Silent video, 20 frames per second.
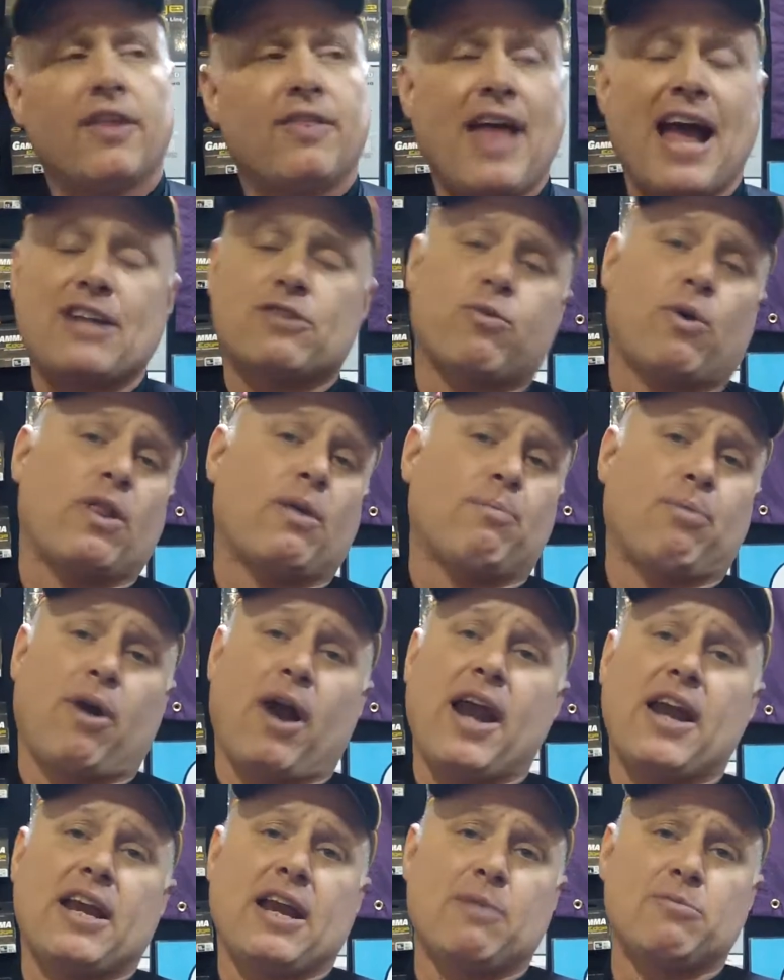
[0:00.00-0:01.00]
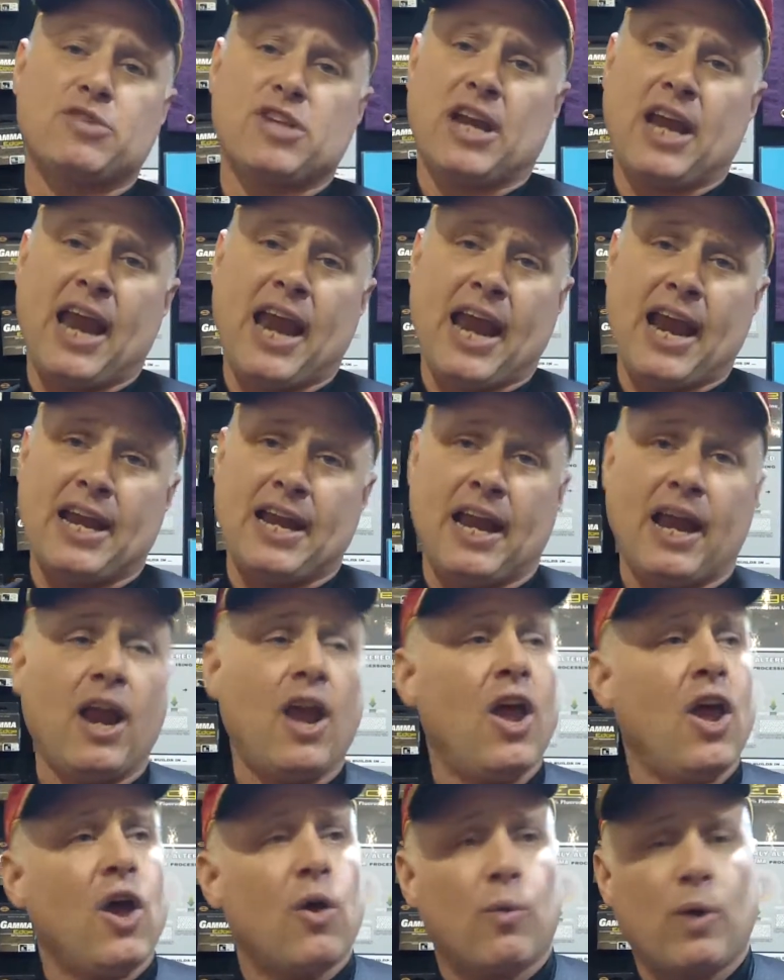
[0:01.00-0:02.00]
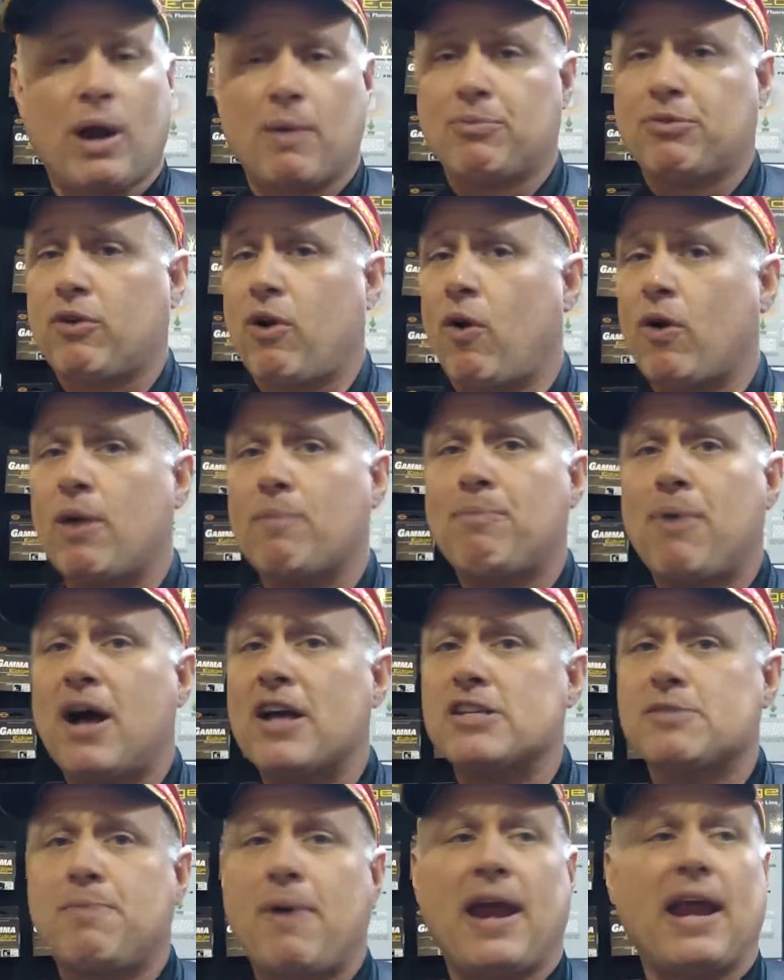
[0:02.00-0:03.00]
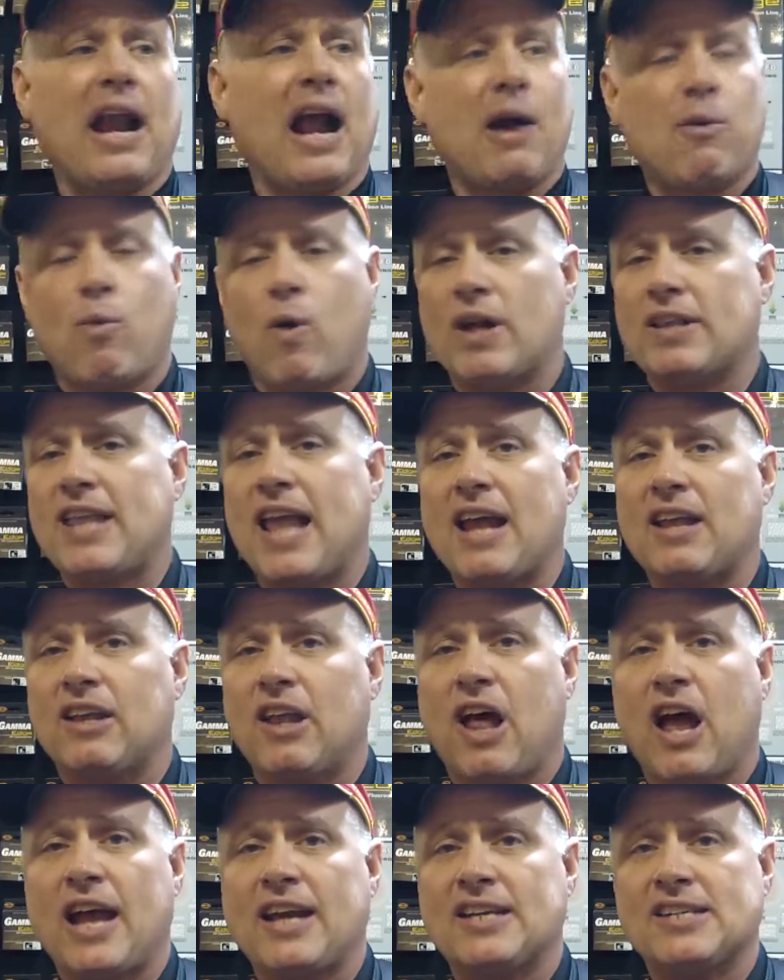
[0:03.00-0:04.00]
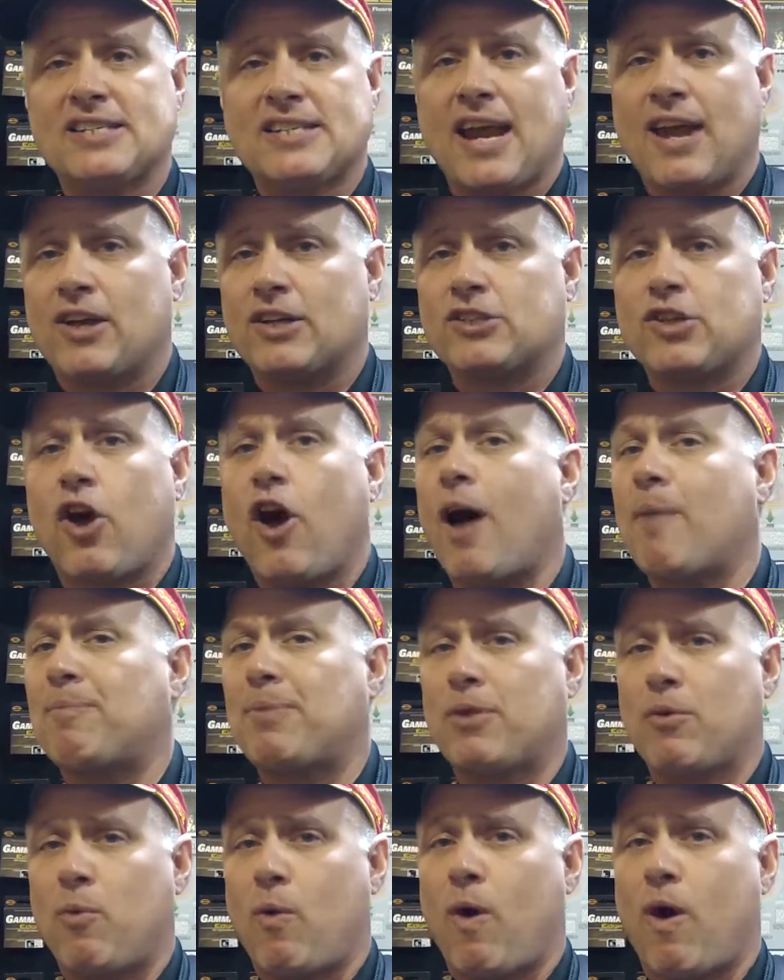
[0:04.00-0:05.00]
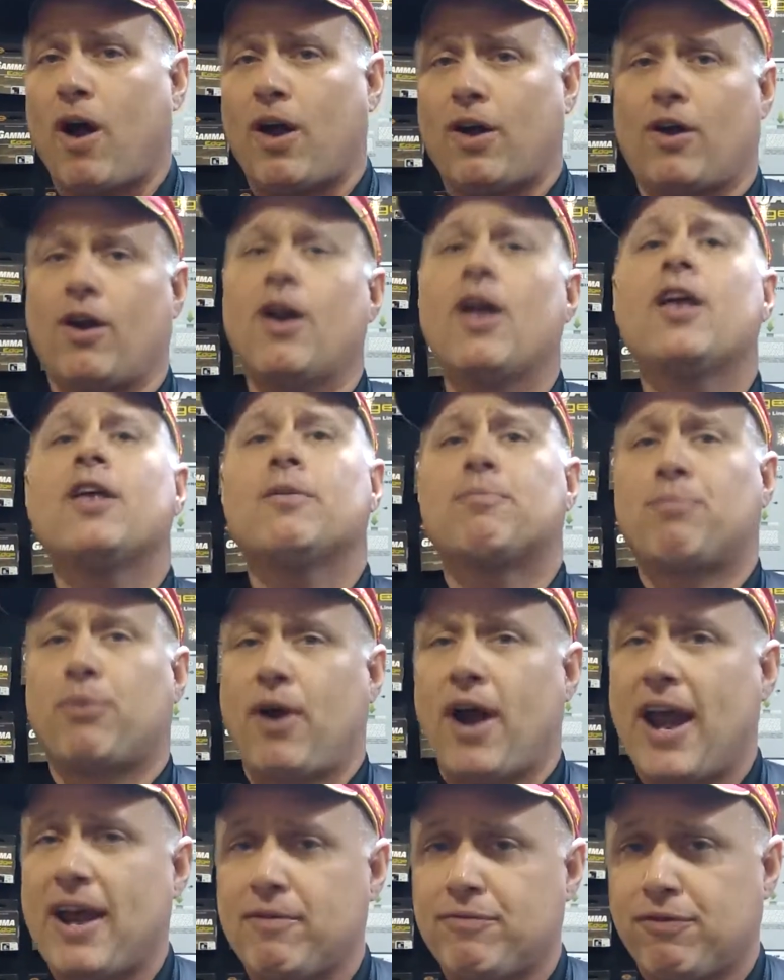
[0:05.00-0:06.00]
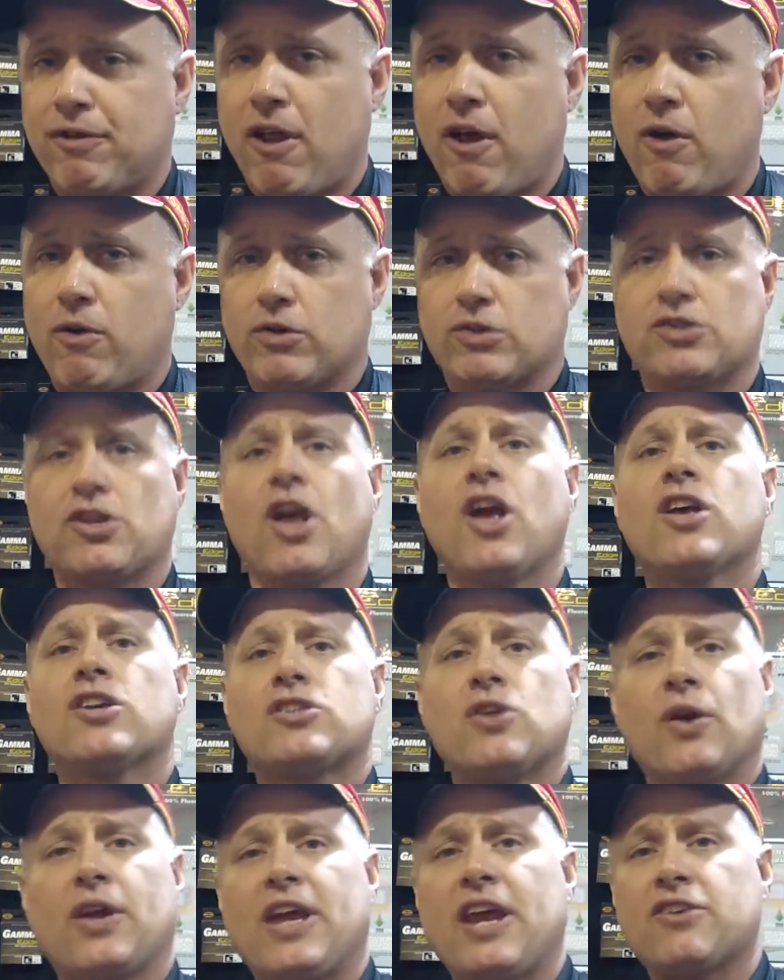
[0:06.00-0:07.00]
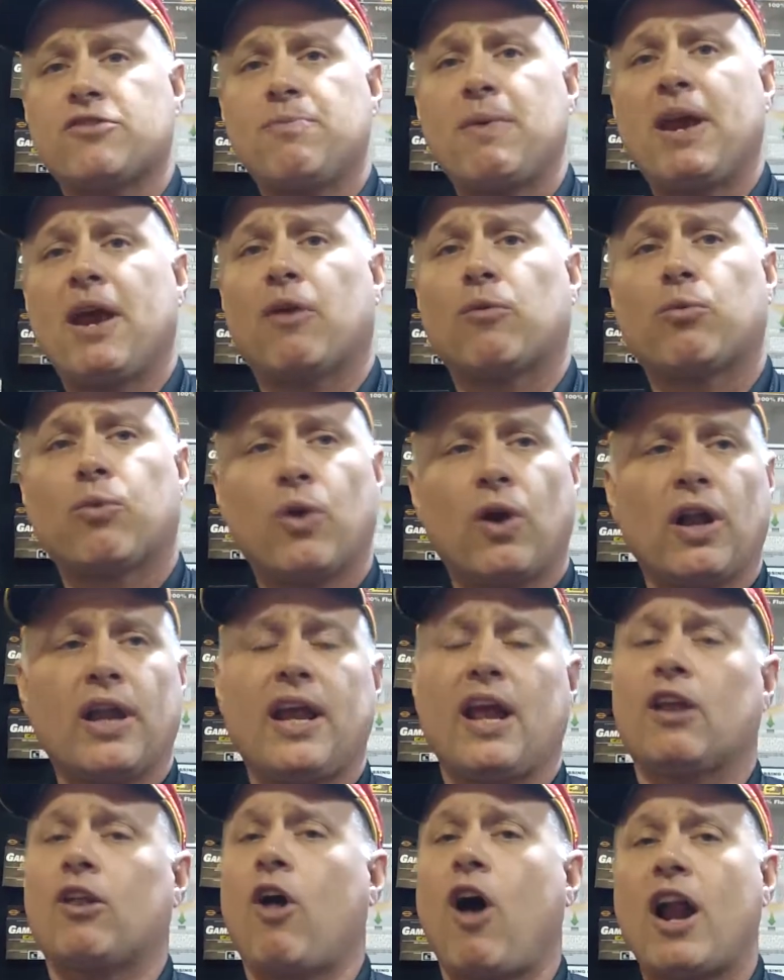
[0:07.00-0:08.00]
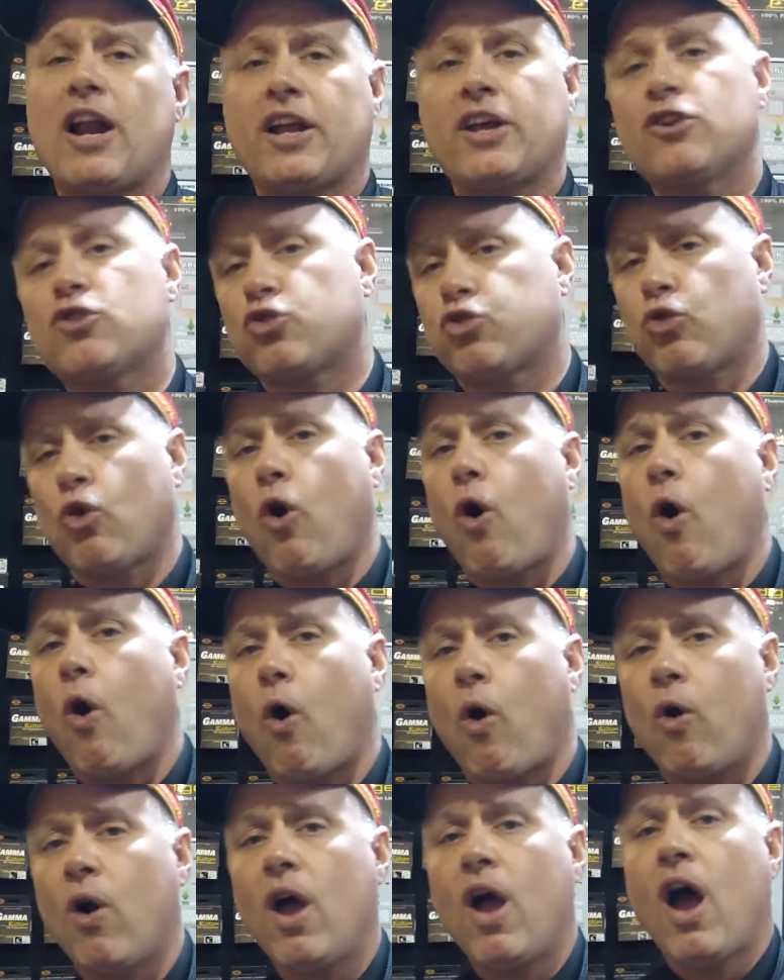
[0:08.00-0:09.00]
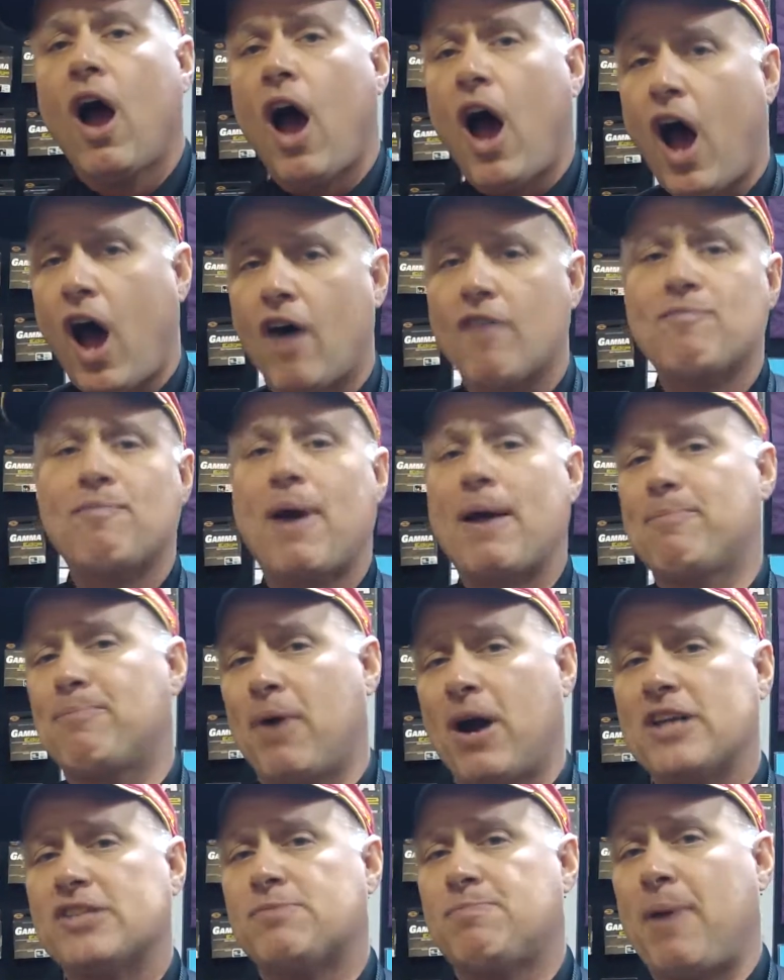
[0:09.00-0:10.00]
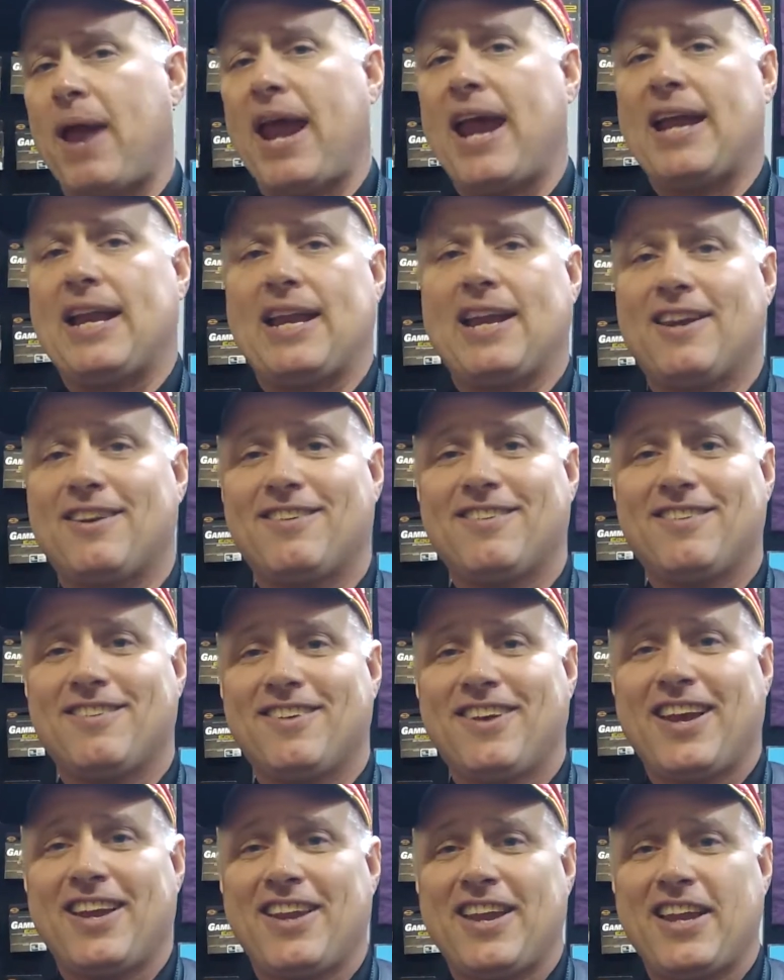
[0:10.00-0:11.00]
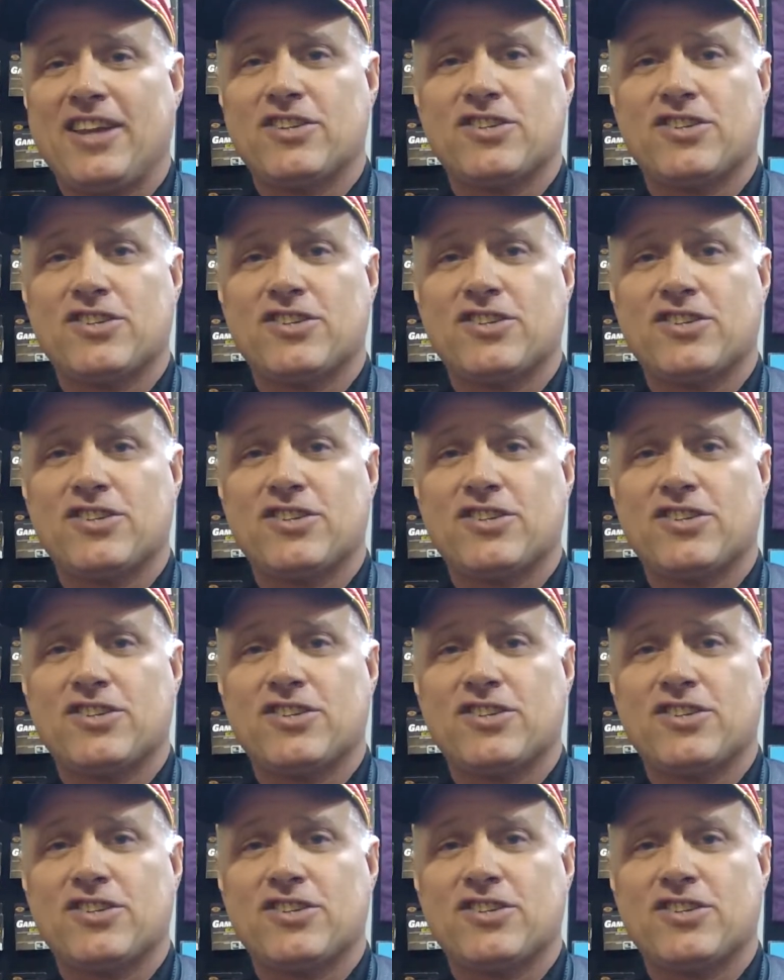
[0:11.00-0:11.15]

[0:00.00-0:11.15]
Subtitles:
That's where the braid comes in handy. When I'm throwing a buzz bait, I want that line to stay on top of the water. Braid floats. So it gives me really a lot of control of my buzz bait in